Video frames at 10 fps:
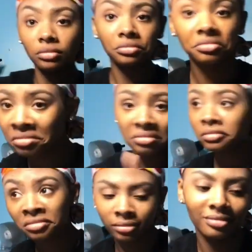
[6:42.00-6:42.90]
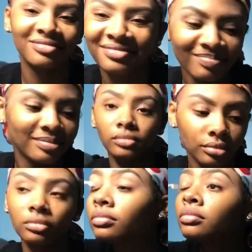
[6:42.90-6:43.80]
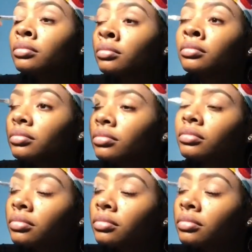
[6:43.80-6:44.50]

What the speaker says: just love when I slay my eyebrows, like, period, sis,